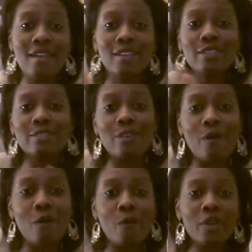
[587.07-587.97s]

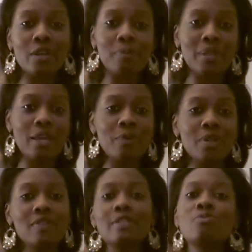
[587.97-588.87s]
So we're going to play one
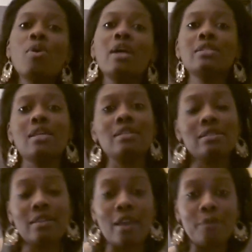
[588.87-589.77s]
of these wine
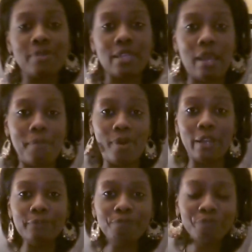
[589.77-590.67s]
tasting games that I
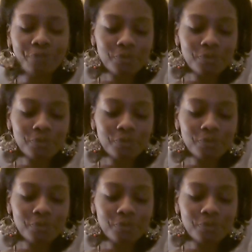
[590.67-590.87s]
bought.